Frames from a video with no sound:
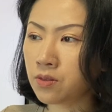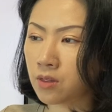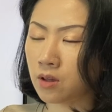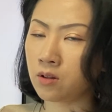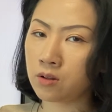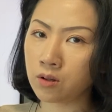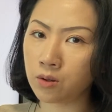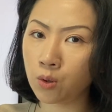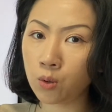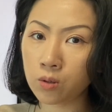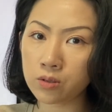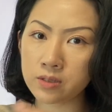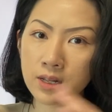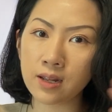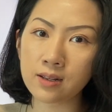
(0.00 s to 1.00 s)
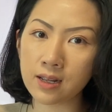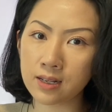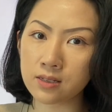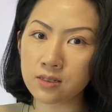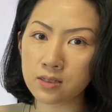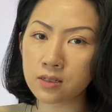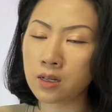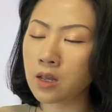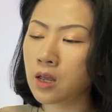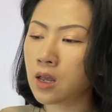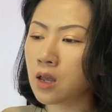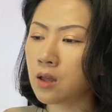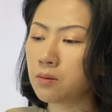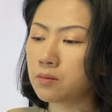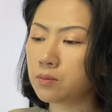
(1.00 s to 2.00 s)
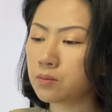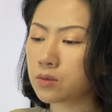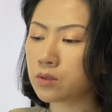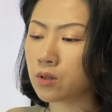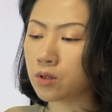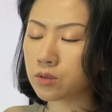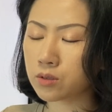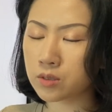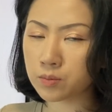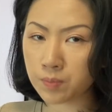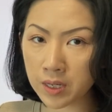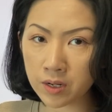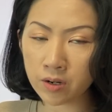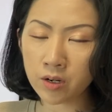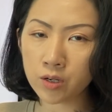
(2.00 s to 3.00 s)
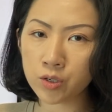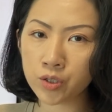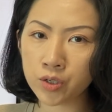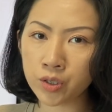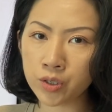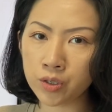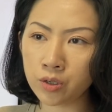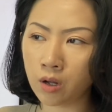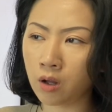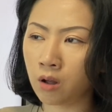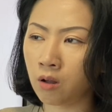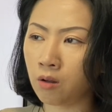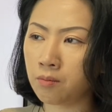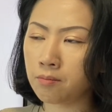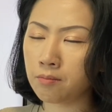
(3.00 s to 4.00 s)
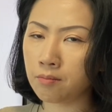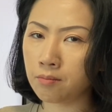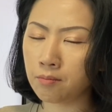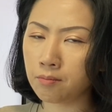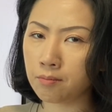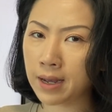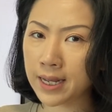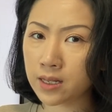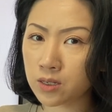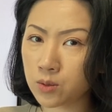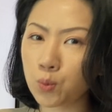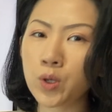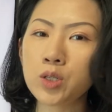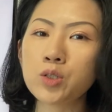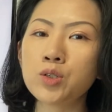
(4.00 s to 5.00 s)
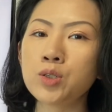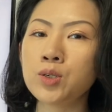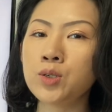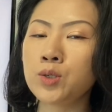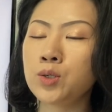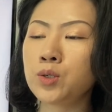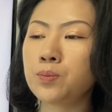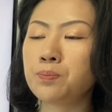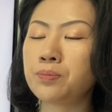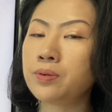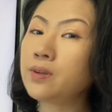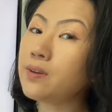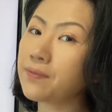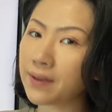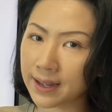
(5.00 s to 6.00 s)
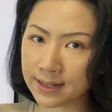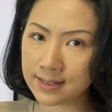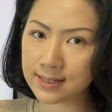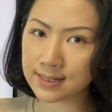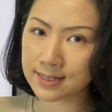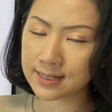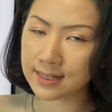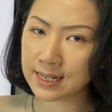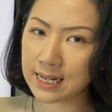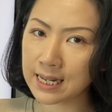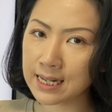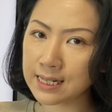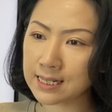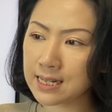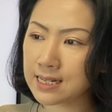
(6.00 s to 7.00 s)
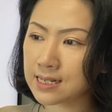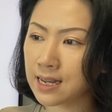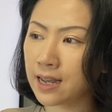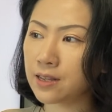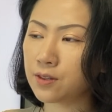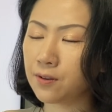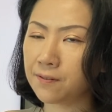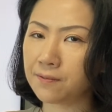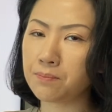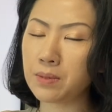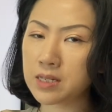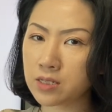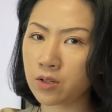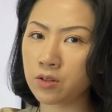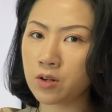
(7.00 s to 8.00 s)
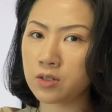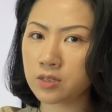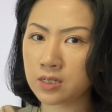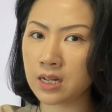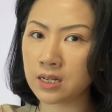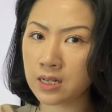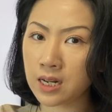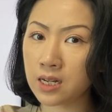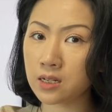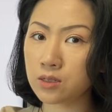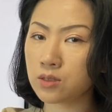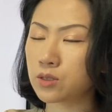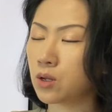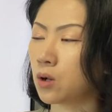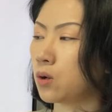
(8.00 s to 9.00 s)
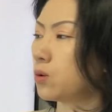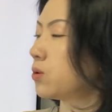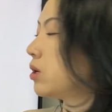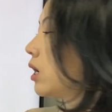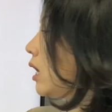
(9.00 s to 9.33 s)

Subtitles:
the whole sentence. The speaker might want to prevent this kind of misunderstanding, so